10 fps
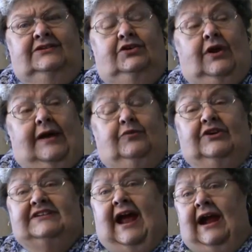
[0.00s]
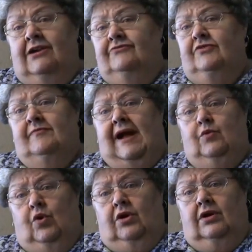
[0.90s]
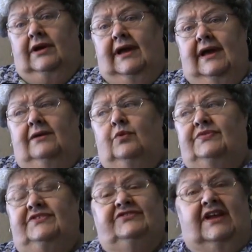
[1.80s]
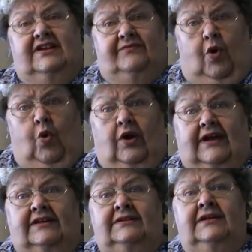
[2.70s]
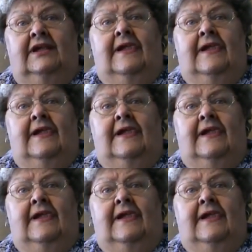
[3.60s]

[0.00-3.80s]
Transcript: I'm retired from my work with the state of Oregon,